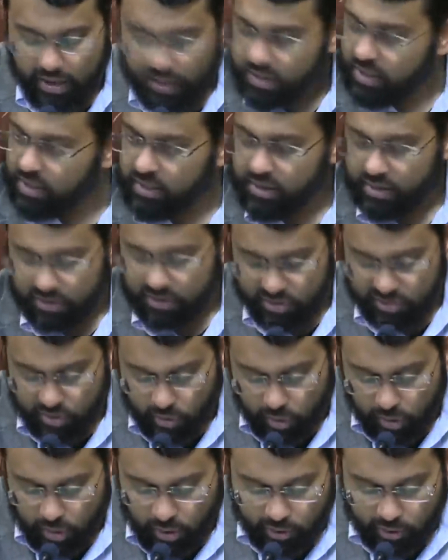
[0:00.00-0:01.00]
then it is
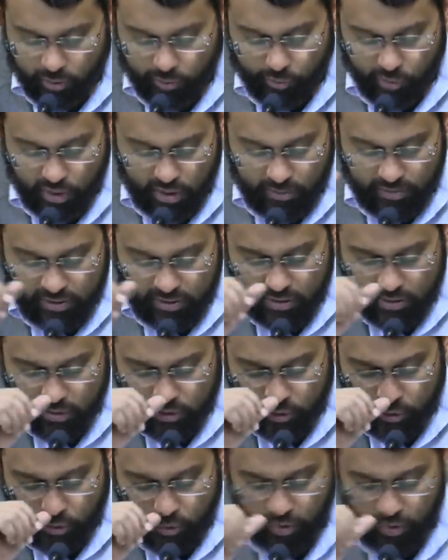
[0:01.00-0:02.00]
no longer
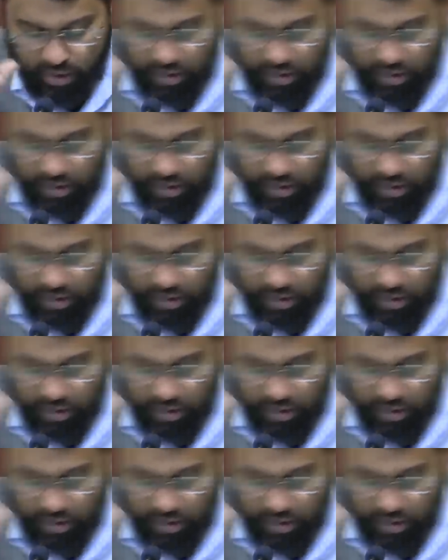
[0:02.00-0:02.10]
prohibited to